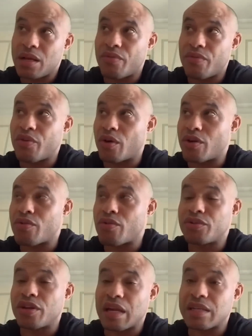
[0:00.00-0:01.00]
If you want to
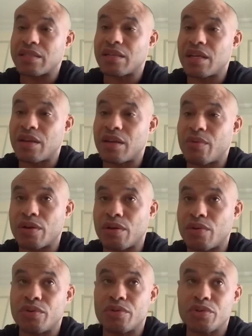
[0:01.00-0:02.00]
ruin your legacy, you want to
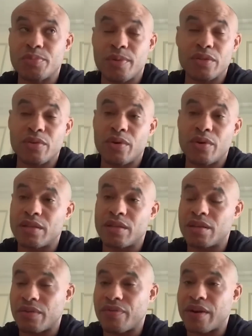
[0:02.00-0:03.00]
ruin your spot, go ahead
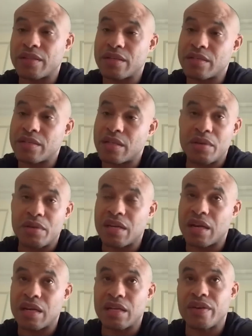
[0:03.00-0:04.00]
and fight Islam. You're
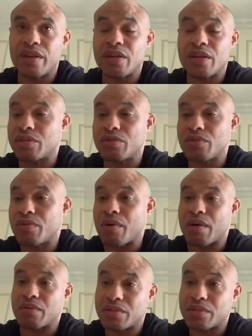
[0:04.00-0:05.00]
gonna get finished in two
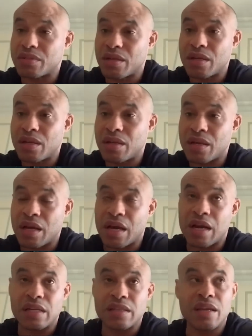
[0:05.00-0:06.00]
rounds,
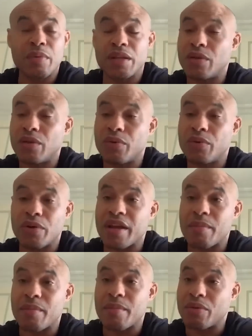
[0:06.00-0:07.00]
and I think Beneil will
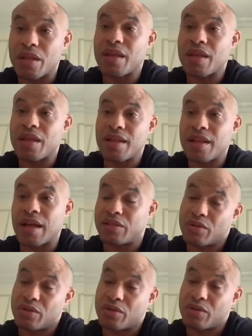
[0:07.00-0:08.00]
knock him out.
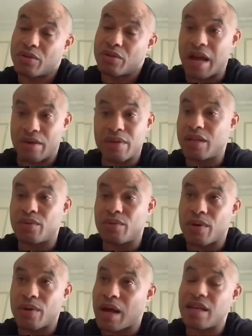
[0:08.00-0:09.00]
I do. I really do.